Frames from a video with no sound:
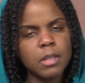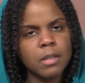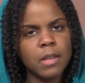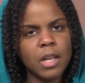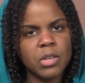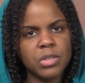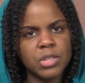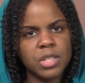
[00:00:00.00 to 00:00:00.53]

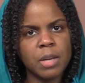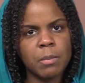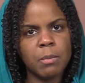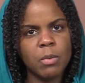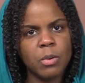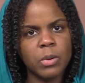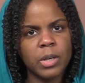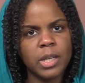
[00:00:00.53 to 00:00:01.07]
there is a
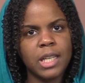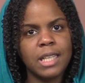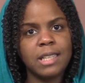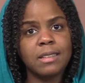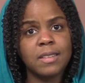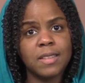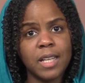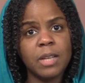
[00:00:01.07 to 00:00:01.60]
more
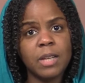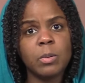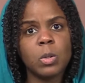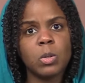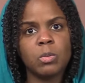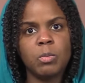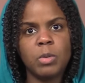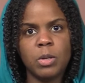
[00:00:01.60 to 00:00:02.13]

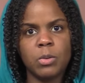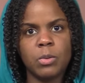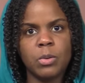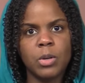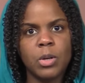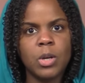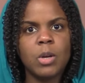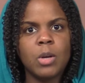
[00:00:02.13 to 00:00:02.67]
integral view,